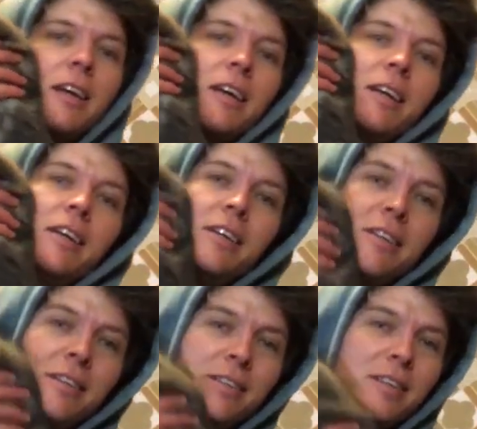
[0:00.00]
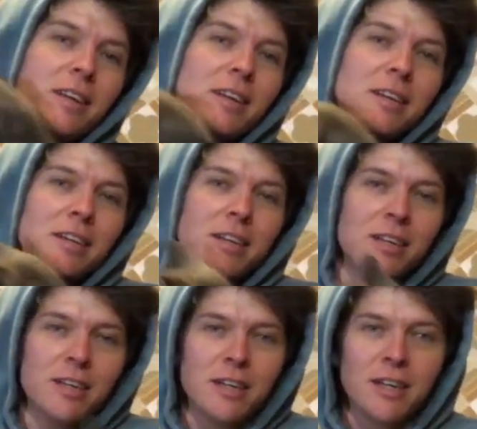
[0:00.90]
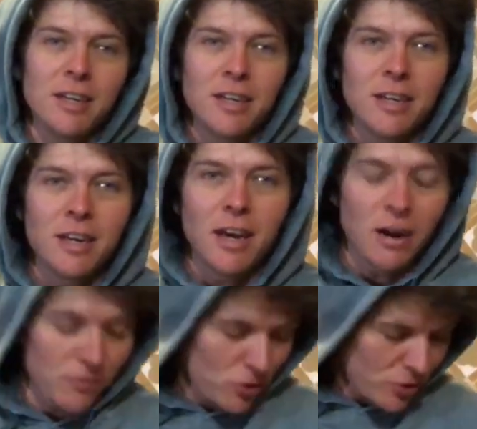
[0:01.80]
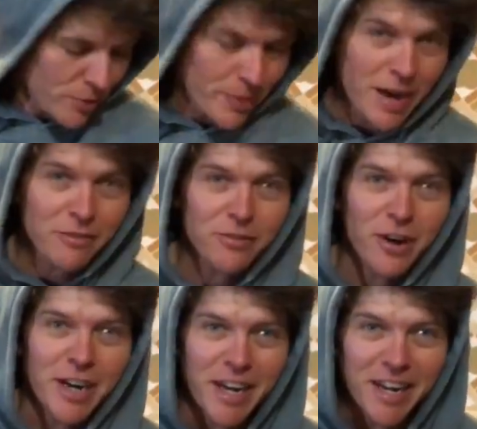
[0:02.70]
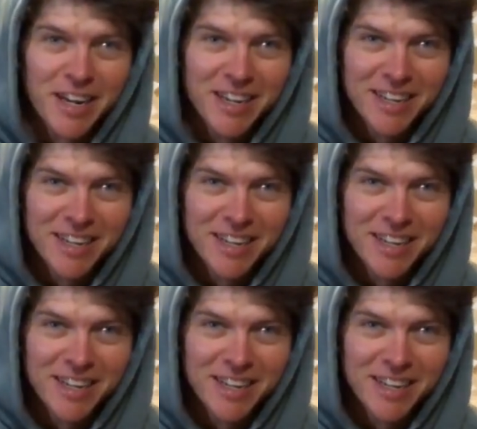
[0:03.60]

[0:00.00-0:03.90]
it is a vlog about Friday.